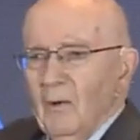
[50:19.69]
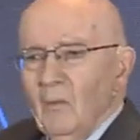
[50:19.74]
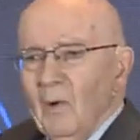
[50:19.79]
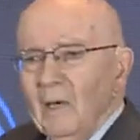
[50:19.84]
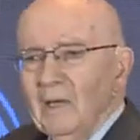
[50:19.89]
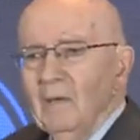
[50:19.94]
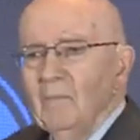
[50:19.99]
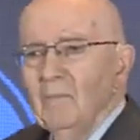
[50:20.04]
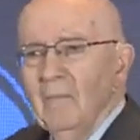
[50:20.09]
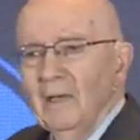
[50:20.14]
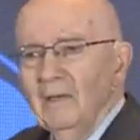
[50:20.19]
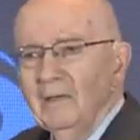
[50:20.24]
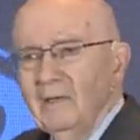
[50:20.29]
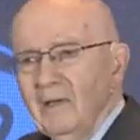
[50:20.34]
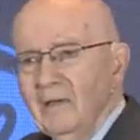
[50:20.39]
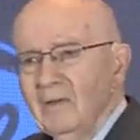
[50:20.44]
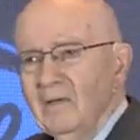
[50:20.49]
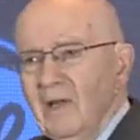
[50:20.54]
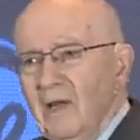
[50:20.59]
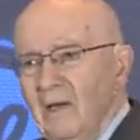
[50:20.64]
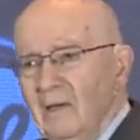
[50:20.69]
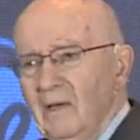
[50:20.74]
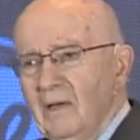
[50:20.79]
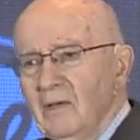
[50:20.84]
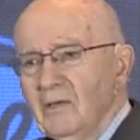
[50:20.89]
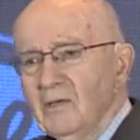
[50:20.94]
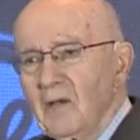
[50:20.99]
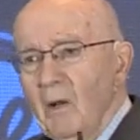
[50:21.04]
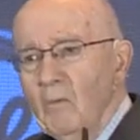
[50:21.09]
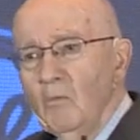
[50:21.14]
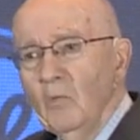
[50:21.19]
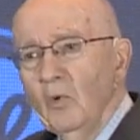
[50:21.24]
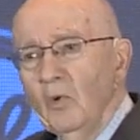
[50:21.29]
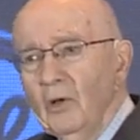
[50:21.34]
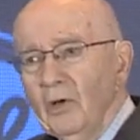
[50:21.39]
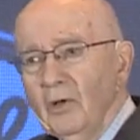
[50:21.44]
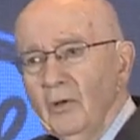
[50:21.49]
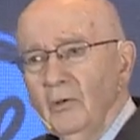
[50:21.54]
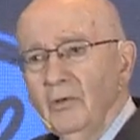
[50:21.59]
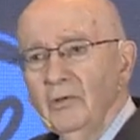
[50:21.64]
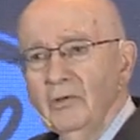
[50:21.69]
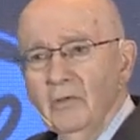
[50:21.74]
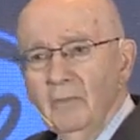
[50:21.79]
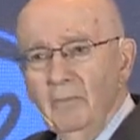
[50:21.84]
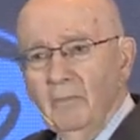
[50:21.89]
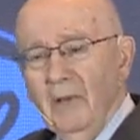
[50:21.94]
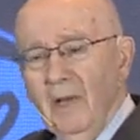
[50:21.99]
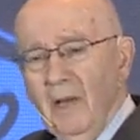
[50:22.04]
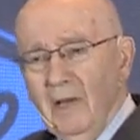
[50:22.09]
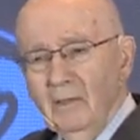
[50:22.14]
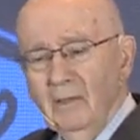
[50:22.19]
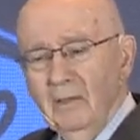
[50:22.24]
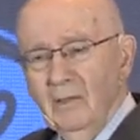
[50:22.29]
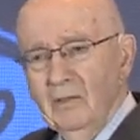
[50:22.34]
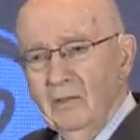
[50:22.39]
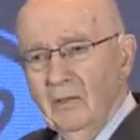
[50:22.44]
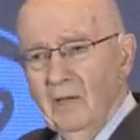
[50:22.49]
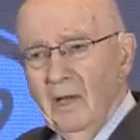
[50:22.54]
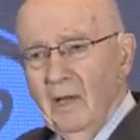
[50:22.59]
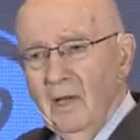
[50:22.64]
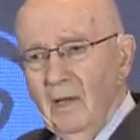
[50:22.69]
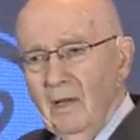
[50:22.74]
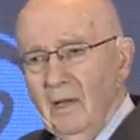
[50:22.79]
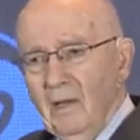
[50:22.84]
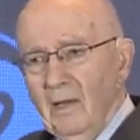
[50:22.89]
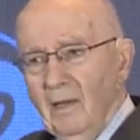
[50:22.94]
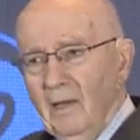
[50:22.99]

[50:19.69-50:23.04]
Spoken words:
What it meant is that some worker in Japan could say,